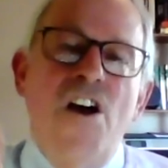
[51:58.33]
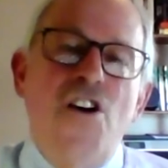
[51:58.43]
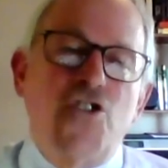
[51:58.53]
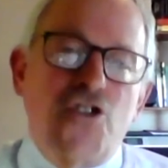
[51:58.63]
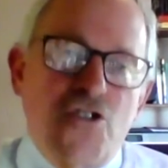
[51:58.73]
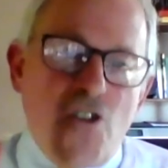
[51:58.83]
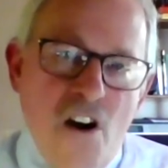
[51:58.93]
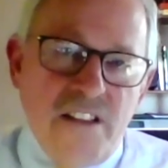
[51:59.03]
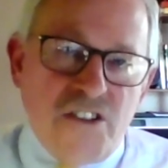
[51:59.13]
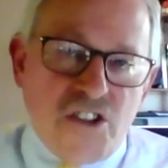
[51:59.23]

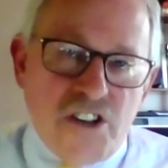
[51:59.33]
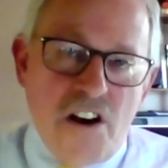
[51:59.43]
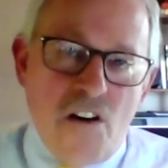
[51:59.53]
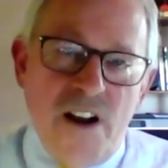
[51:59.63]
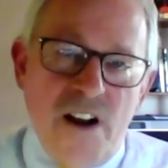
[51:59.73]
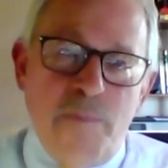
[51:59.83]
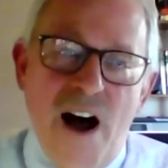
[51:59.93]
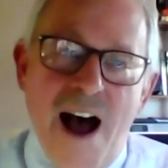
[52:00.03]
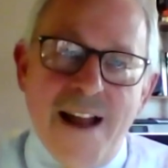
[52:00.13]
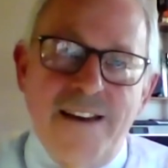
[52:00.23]
stirring the security
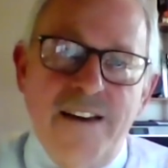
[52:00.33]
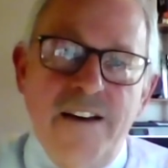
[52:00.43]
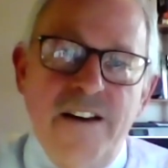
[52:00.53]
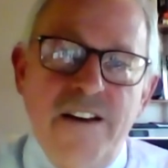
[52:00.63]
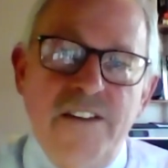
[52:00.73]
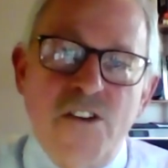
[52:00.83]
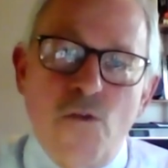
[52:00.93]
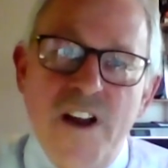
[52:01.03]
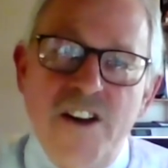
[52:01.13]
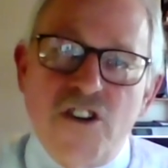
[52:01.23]
pot in the
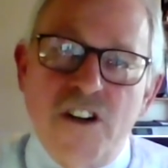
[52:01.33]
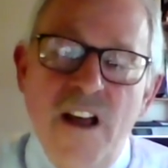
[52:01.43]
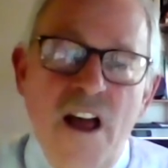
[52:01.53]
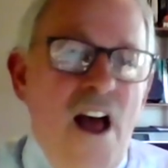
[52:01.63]
region.